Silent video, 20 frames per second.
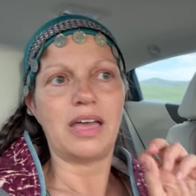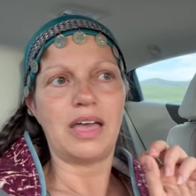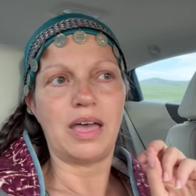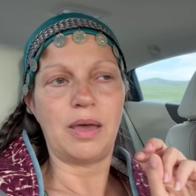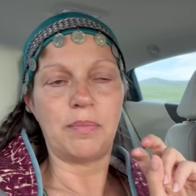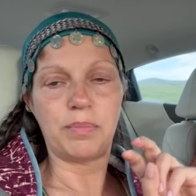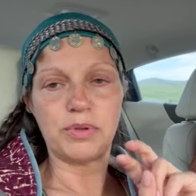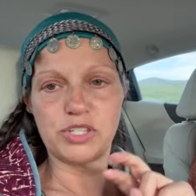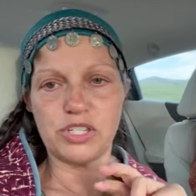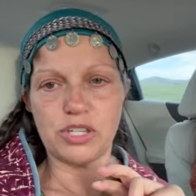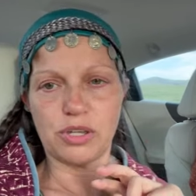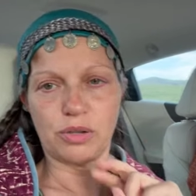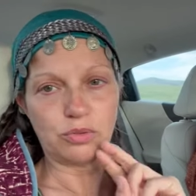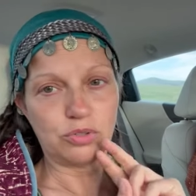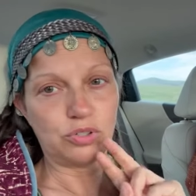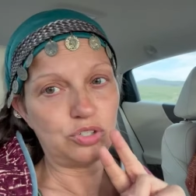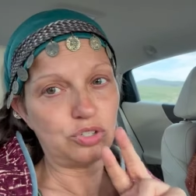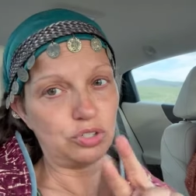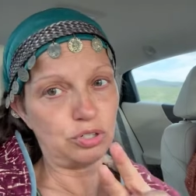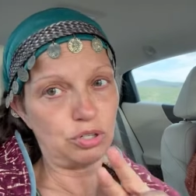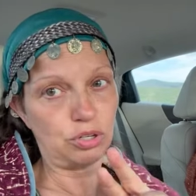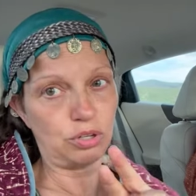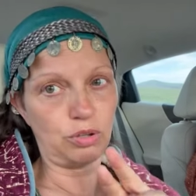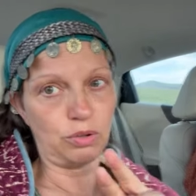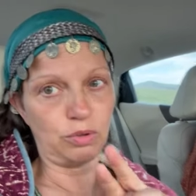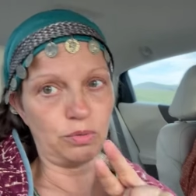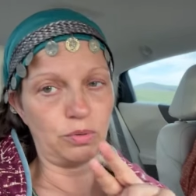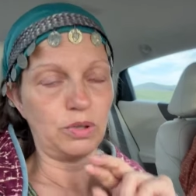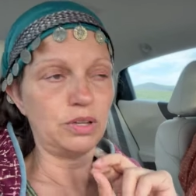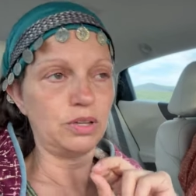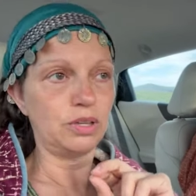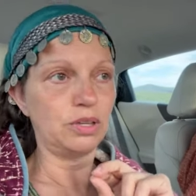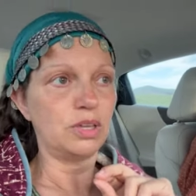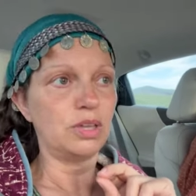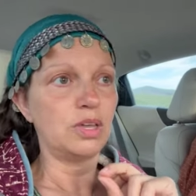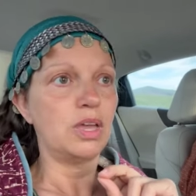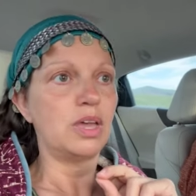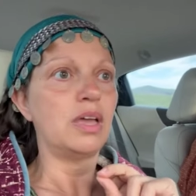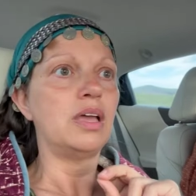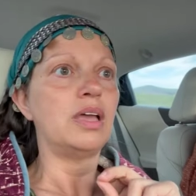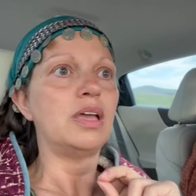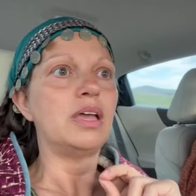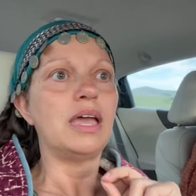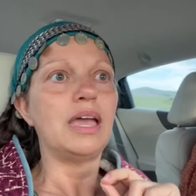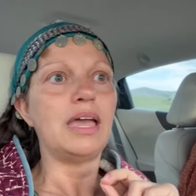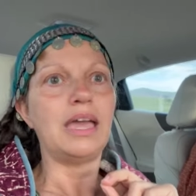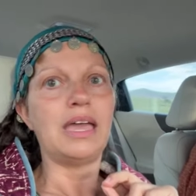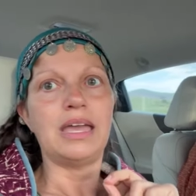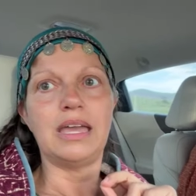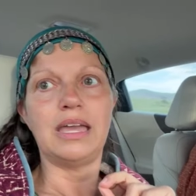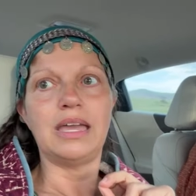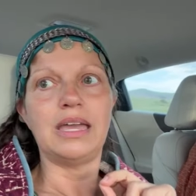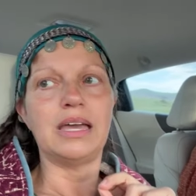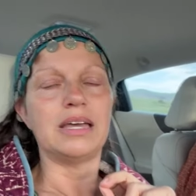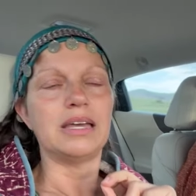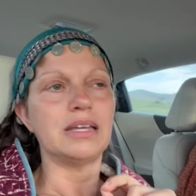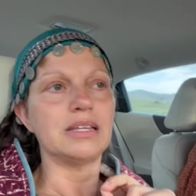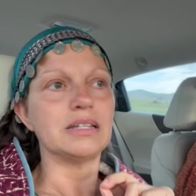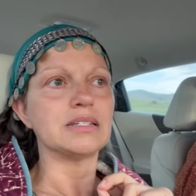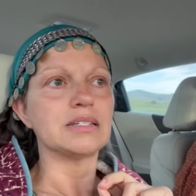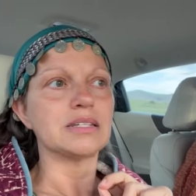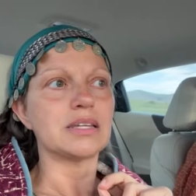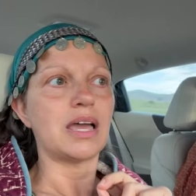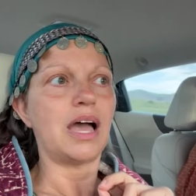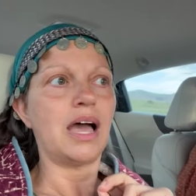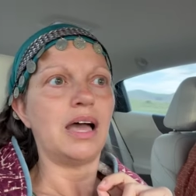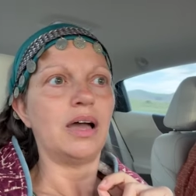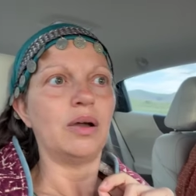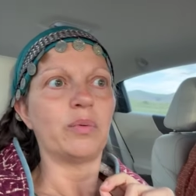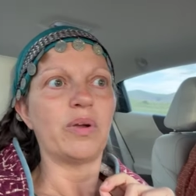episode two. And uh,